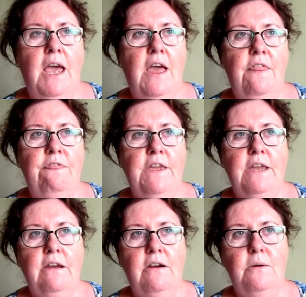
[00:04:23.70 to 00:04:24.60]
and
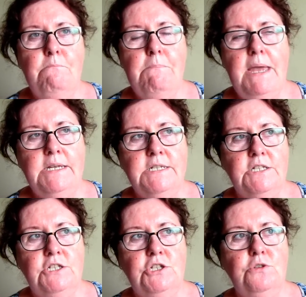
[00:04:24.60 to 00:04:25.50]
they are meant
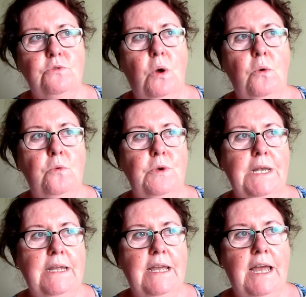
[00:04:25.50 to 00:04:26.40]
to
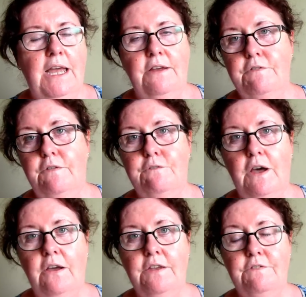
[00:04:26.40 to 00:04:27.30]
only have
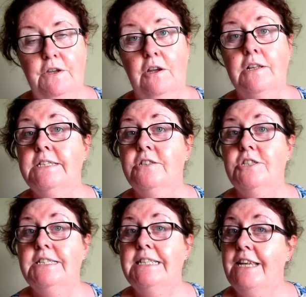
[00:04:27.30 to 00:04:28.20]
five
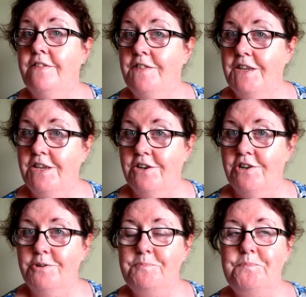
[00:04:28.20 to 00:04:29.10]
concerts in the
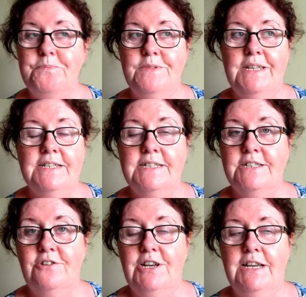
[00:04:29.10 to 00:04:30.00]
year. That is
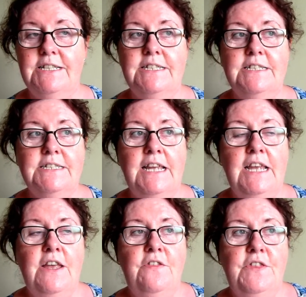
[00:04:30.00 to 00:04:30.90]
their license.
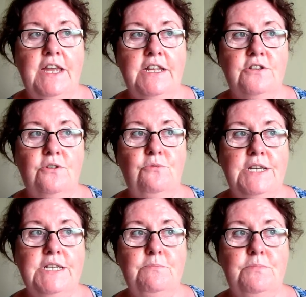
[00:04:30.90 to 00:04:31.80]
They had
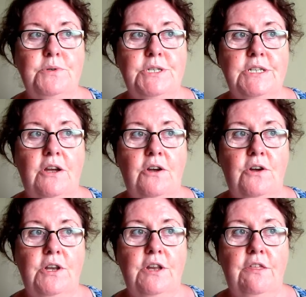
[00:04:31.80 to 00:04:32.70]
already put
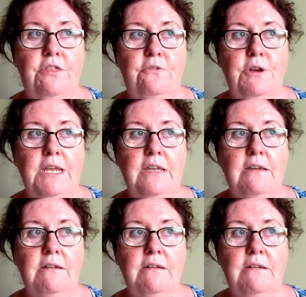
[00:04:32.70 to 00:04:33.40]
on three